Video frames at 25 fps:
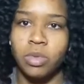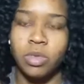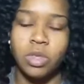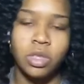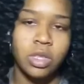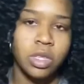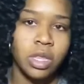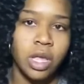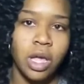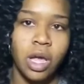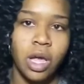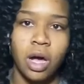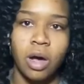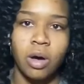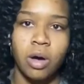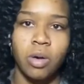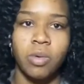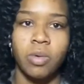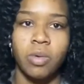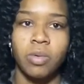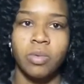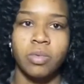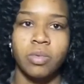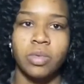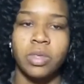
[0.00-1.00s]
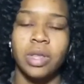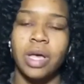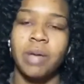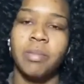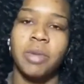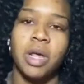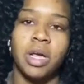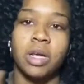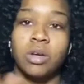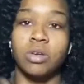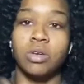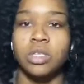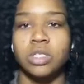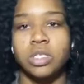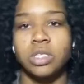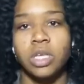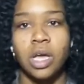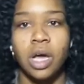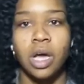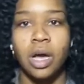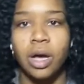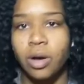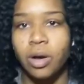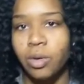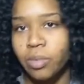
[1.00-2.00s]
they all, I'm not going to say
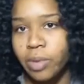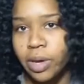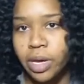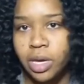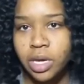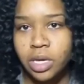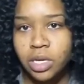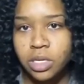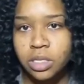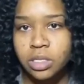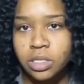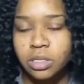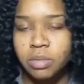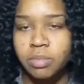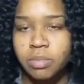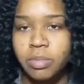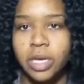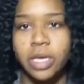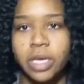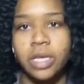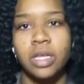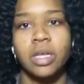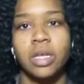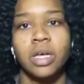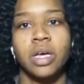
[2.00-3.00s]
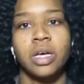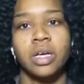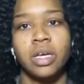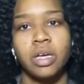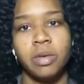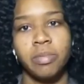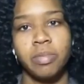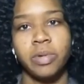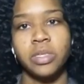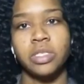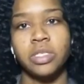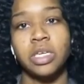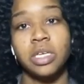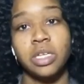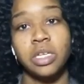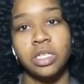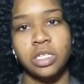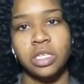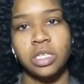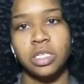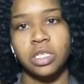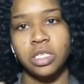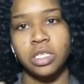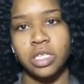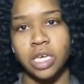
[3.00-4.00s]
always, but a good percentage
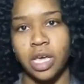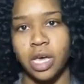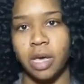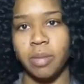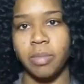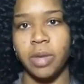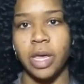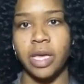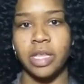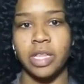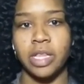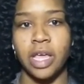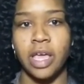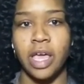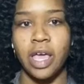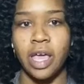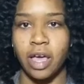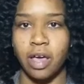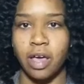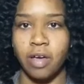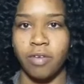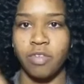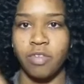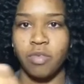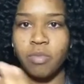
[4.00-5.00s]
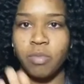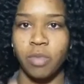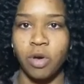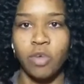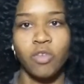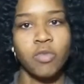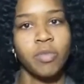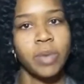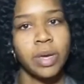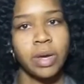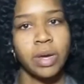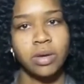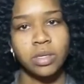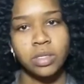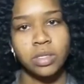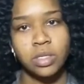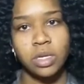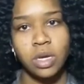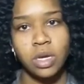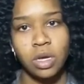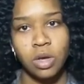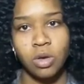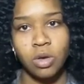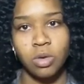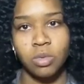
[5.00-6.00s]
of the time, like, they have both parents in
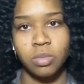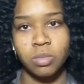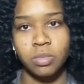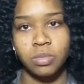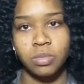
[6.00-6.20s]
home.